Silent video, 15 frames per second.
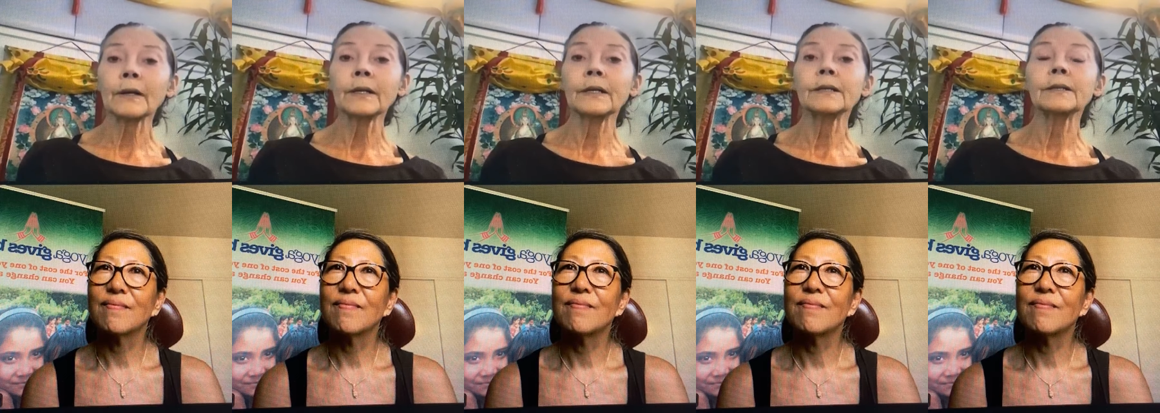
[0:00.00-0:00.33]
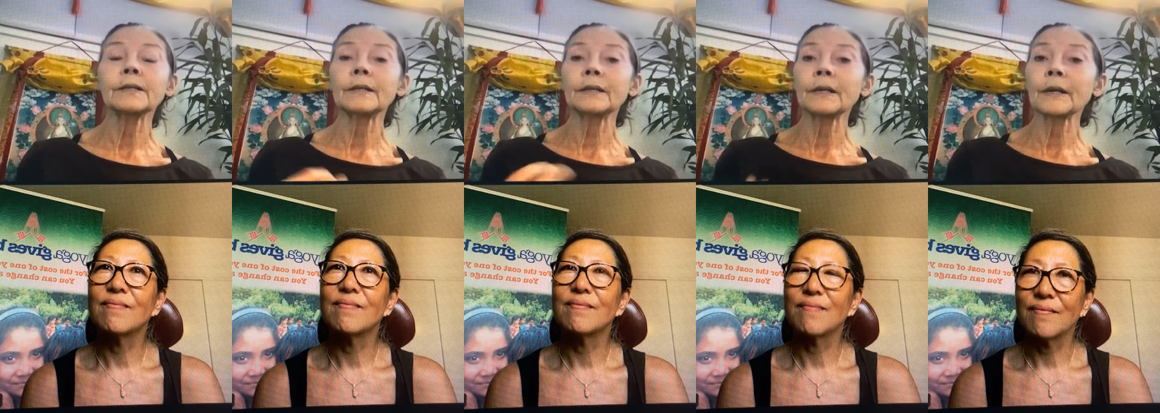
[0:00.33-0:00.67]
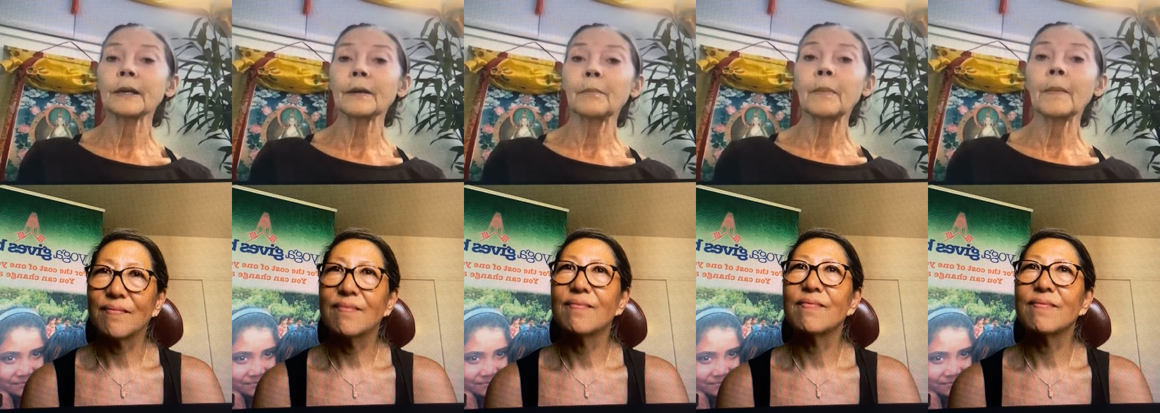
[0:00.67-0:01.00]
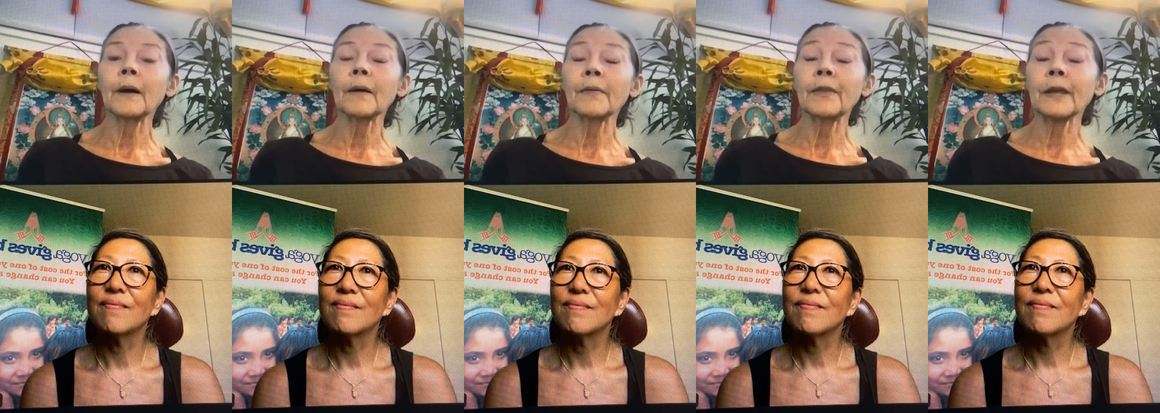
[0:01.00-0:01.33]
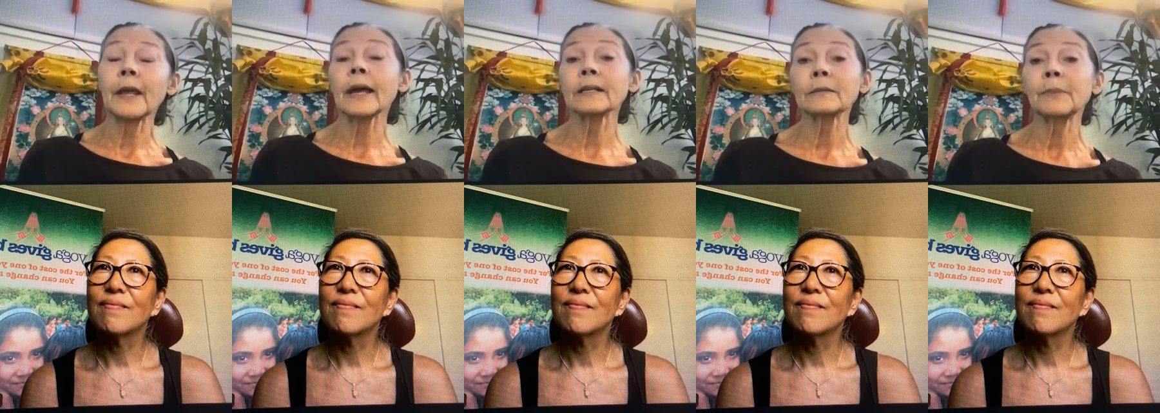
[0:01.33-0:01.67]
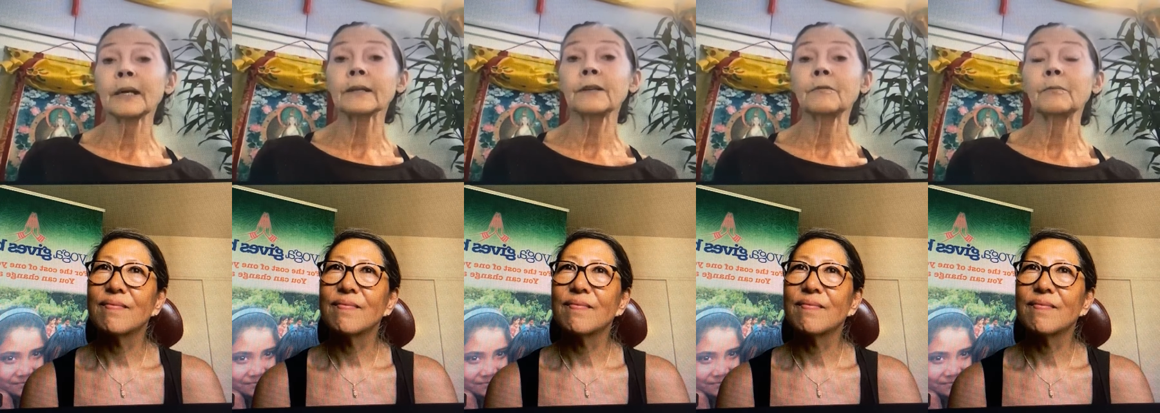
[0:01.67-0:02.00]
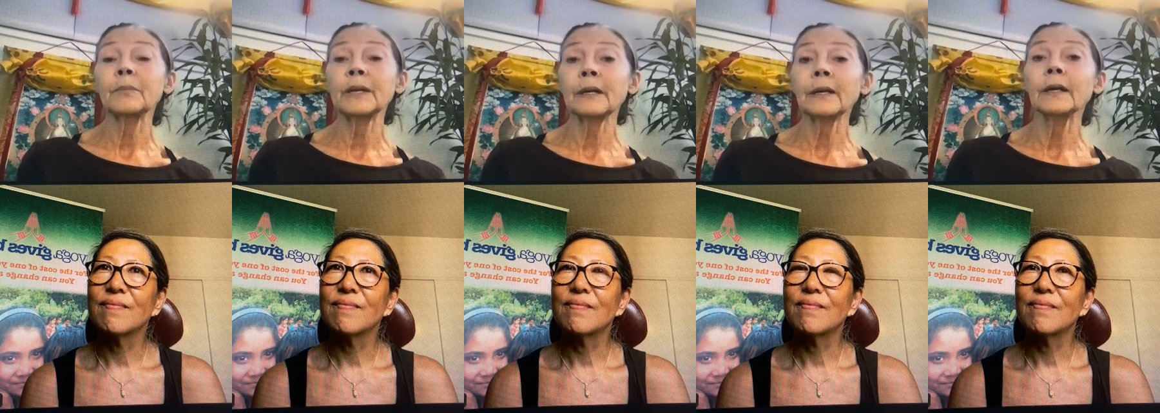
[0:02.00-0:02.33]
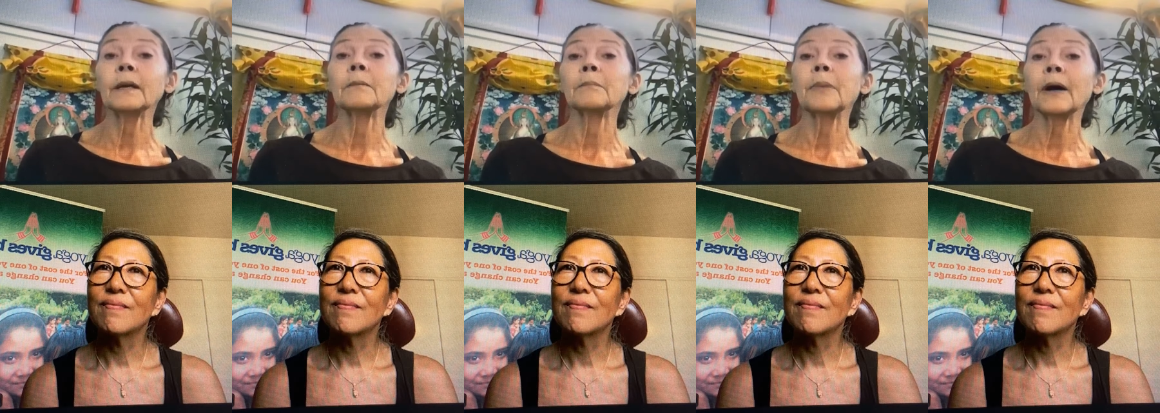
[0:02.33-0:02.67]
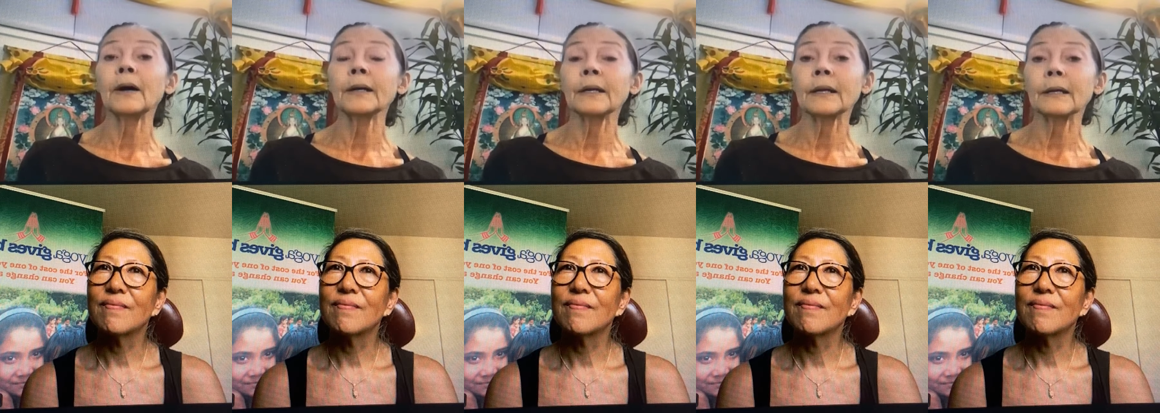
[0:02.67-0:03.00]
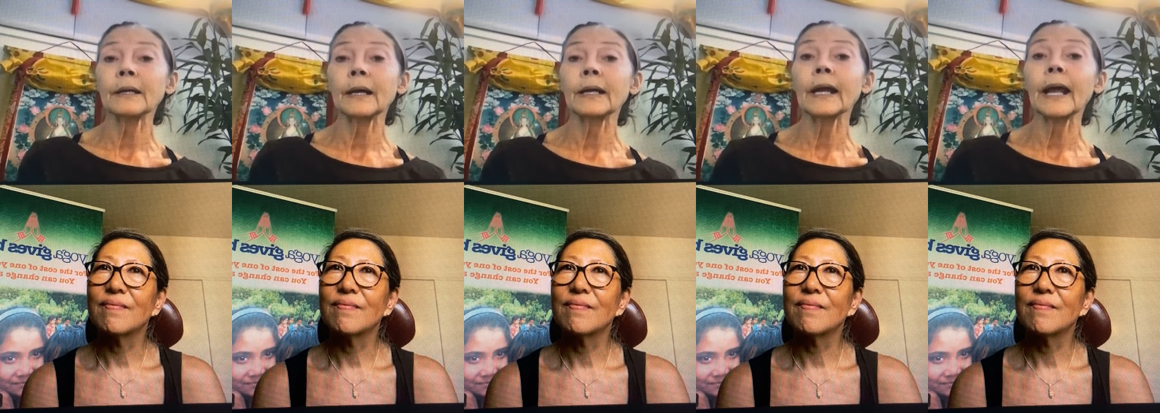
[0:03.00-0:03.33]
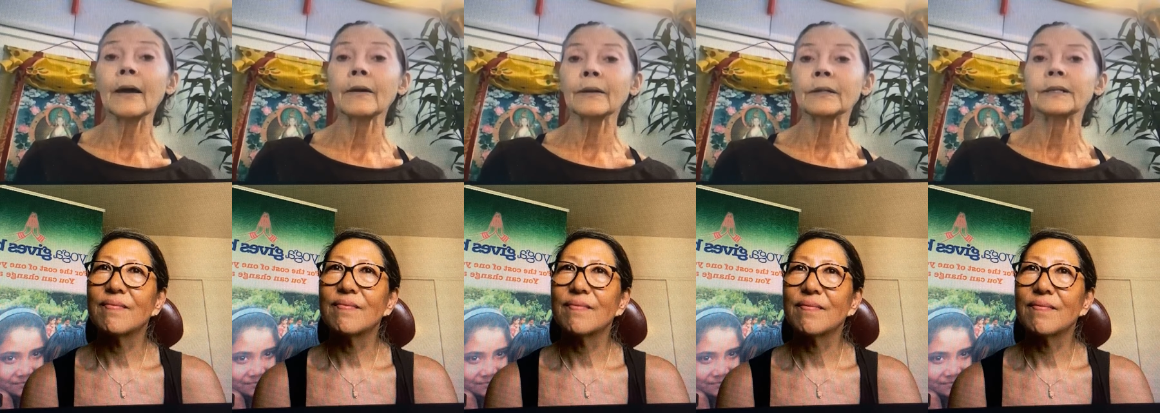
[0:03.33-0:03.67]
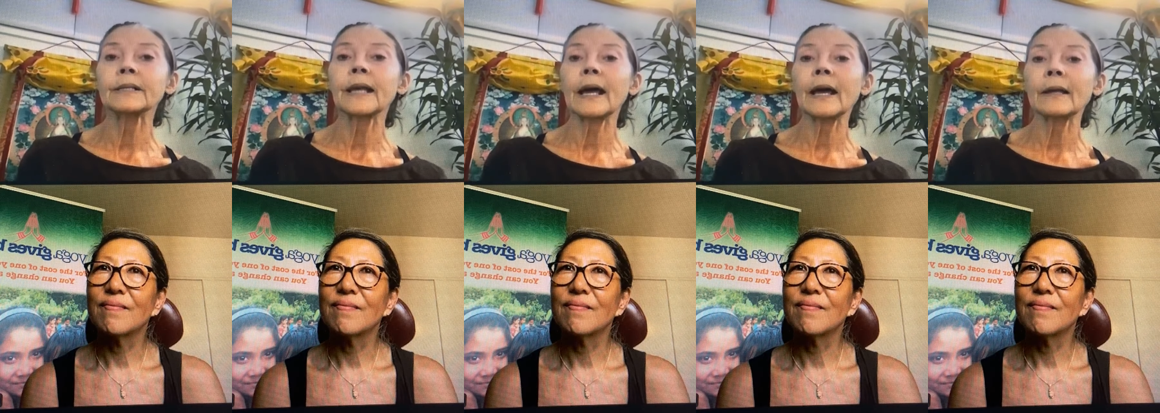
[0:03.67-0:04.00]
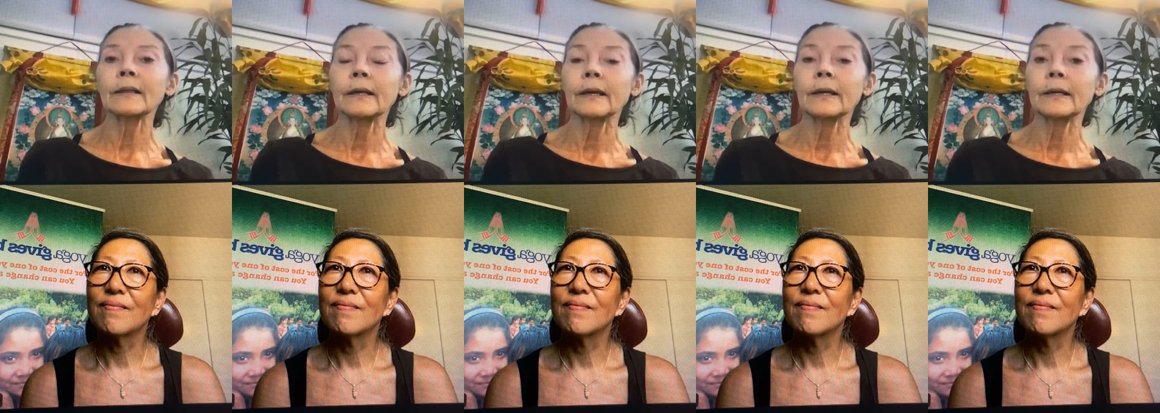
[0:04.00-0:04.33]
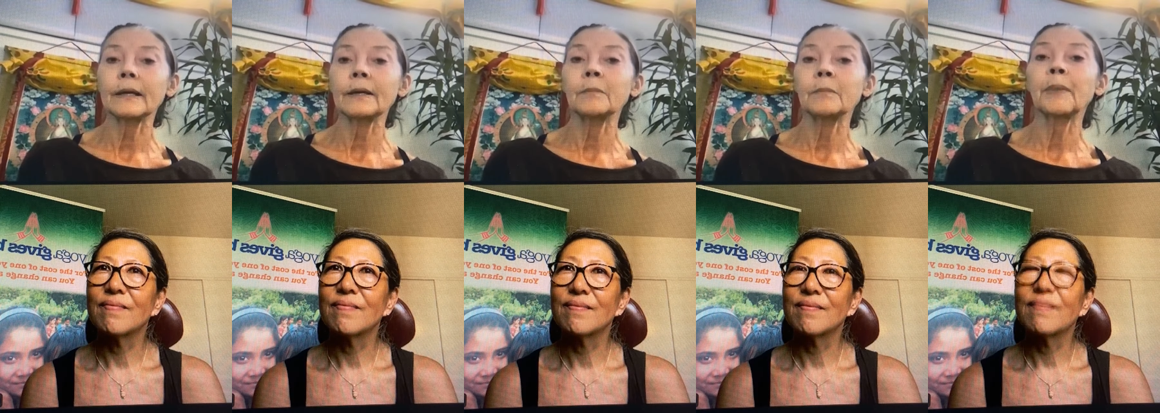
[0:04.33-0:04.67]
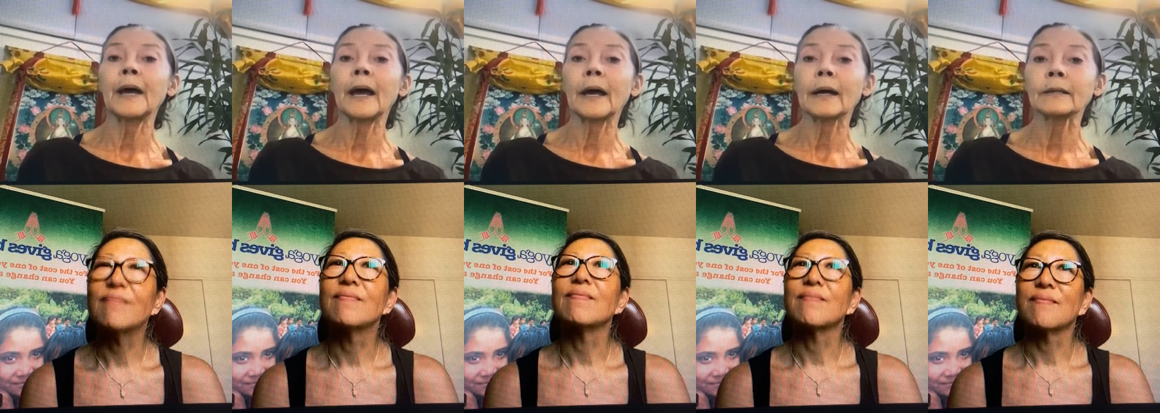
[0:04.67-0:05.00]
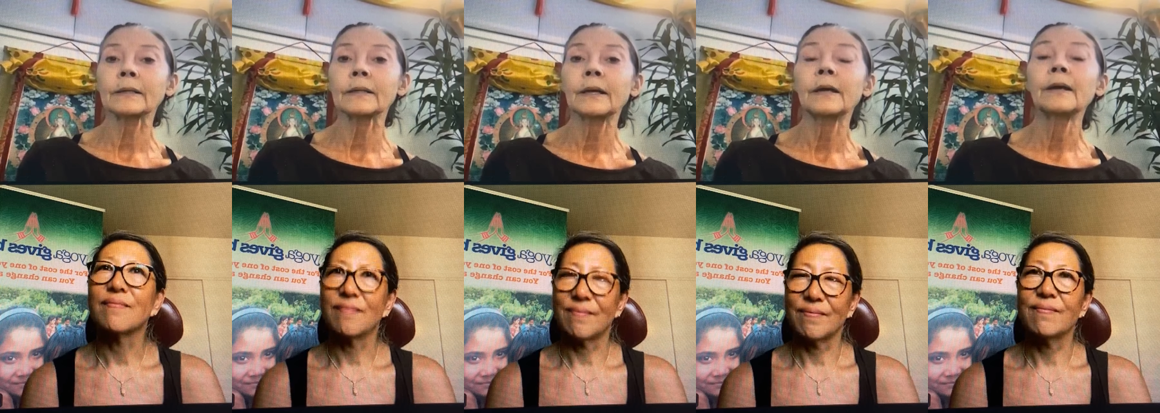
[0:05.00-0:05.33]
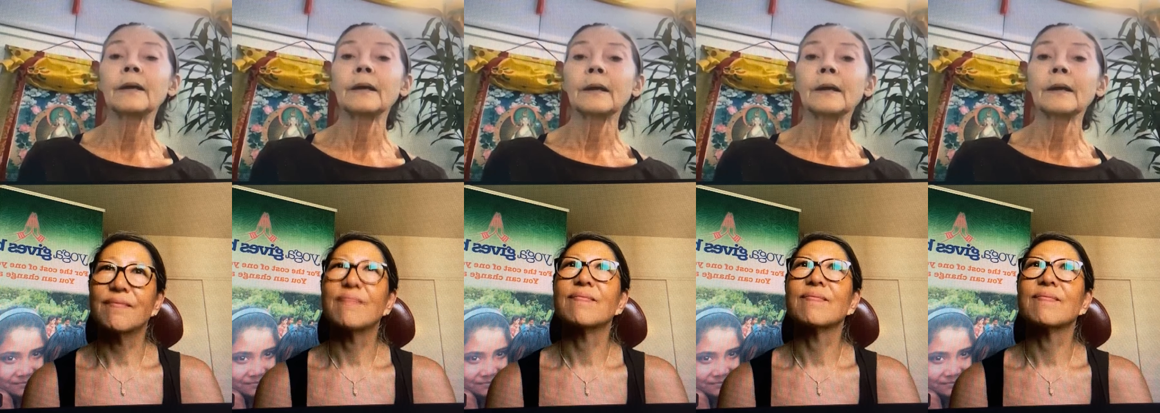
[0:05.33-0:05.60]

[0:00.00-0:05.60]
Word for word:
Speaker 1: on is the the aspect of being embodied and how does that then impact